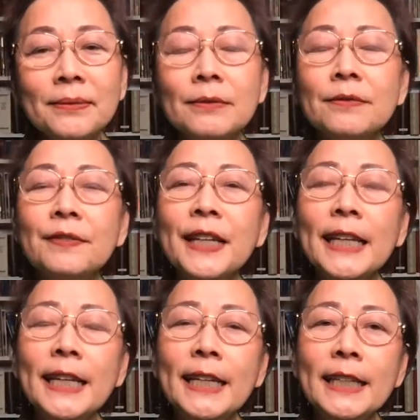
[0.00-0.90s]

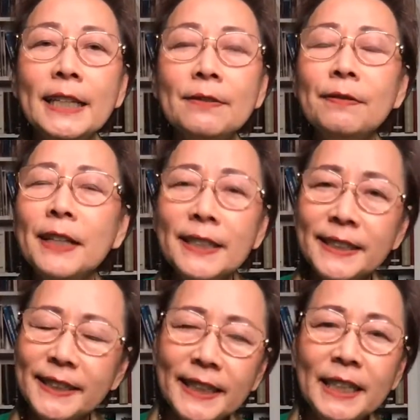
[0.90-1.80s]
feel
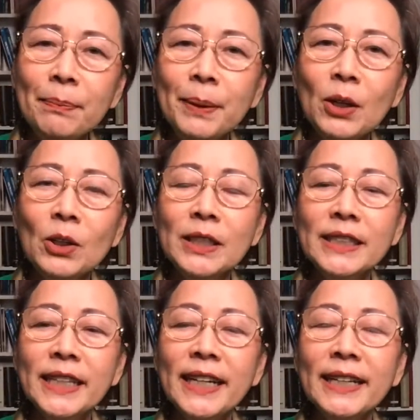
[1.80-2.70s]
sleepy all the
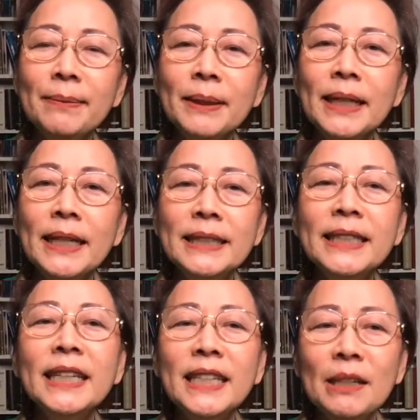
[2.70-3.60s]
time,
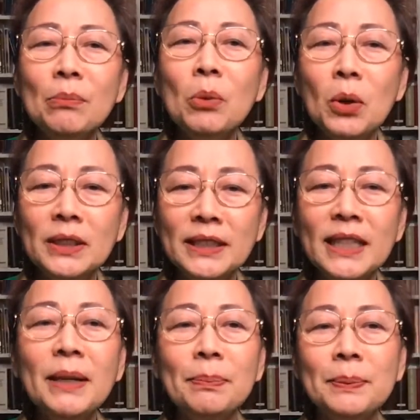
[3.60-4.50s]
they need more
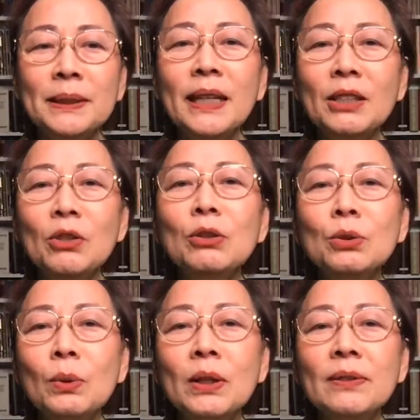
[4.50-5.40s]
sleeps than
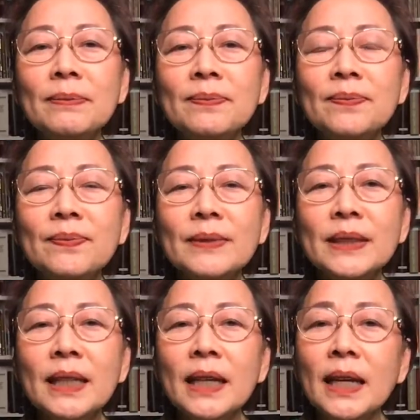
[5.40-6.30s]
usual.
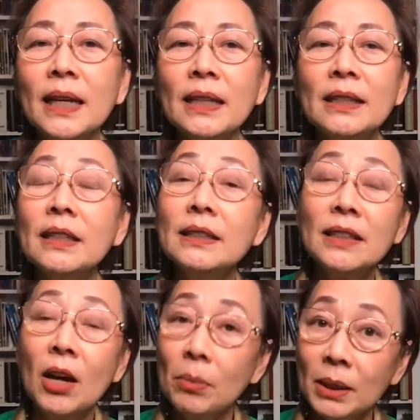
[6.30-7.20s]
The
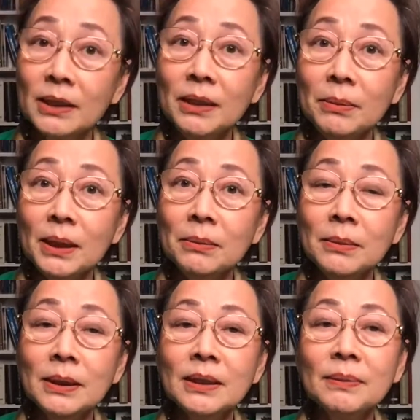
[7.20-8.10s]
summer
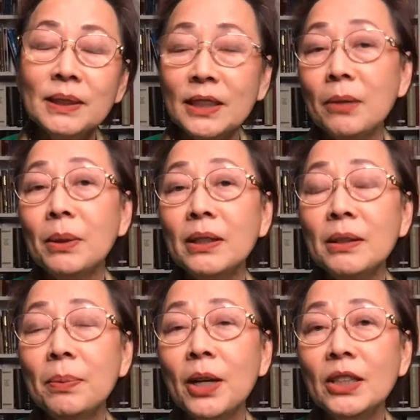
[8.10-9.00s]

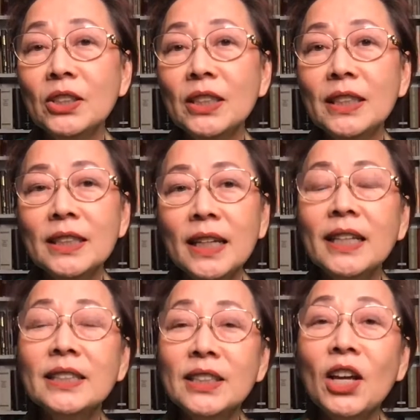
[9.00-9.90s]
depression
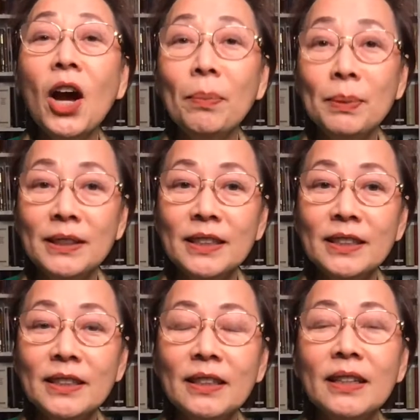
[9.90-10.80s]
is the
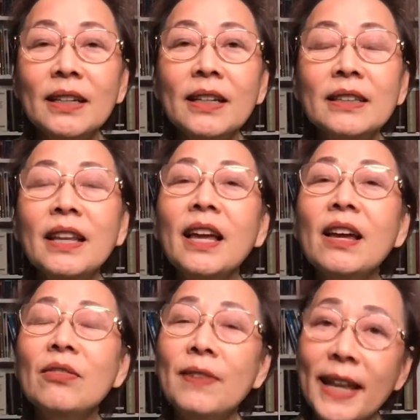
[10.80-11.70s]
opposite. They
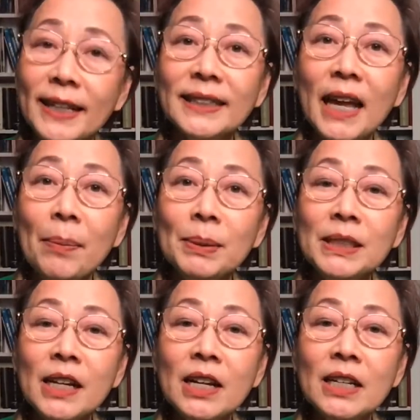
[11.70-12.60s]
have less
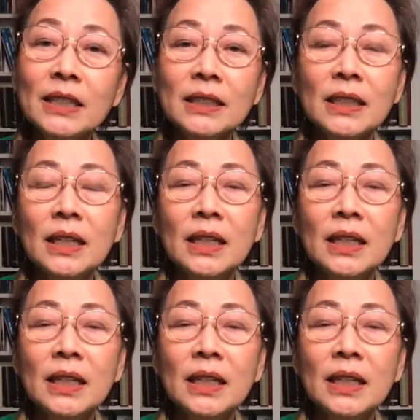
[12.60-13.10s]
appetite